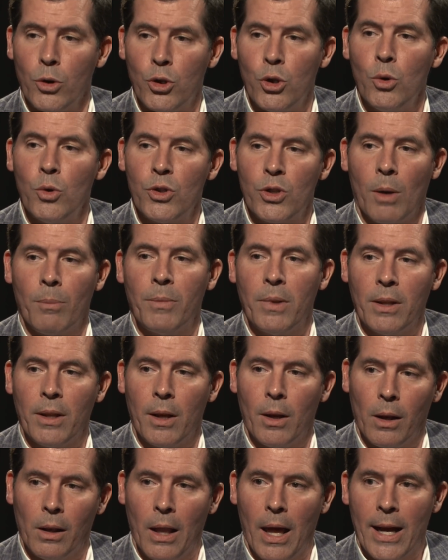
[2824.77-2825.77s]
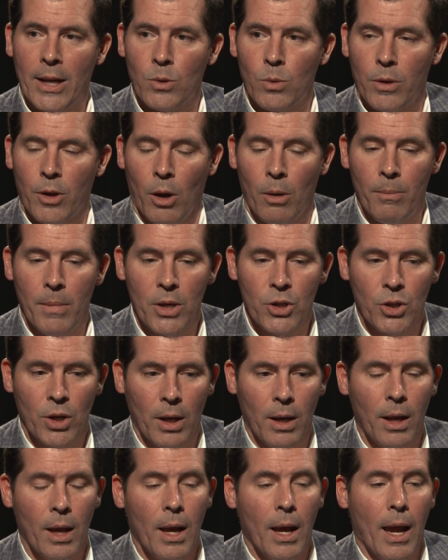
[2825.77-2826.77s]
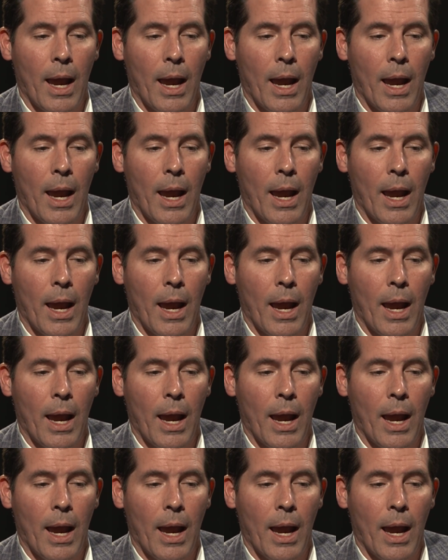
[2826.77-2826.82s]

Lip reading: do something that aligns with our mission,